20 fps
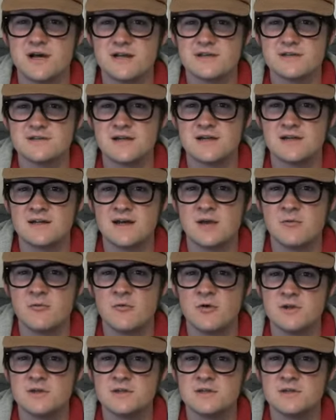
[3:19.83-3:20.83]
I decided I
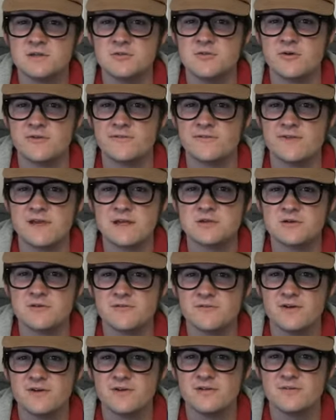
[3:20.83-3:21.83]
wanted to do a feature
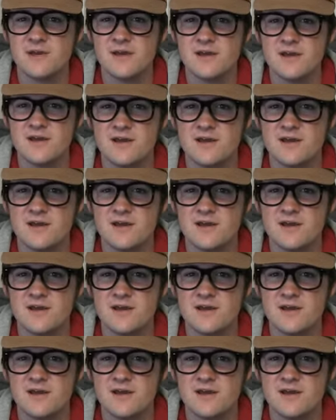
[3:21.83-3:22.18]
film.